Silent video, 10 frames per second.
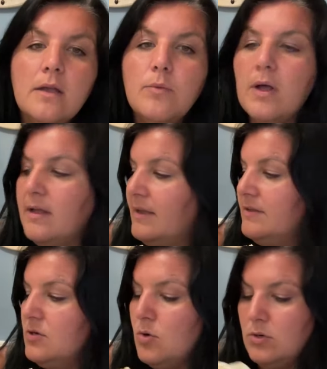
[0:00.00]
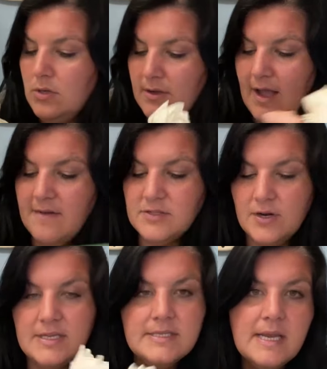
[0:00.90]
well, in total,
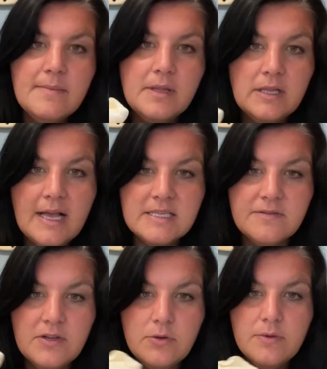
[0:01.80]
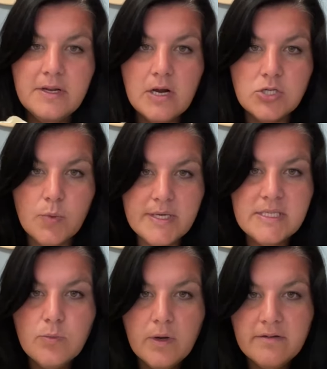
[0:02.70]
after I stemmed the last few, there are
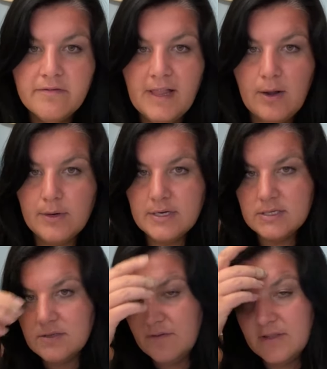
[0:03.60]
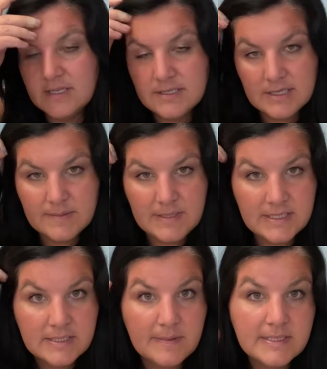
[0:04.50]
21 flowers for this 6 by
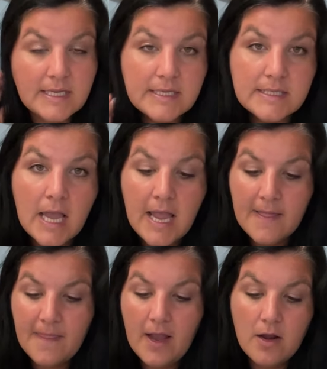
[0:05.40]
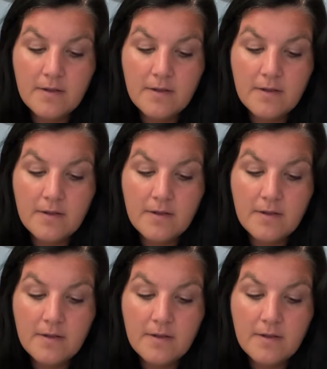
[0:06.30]
6 by 6. They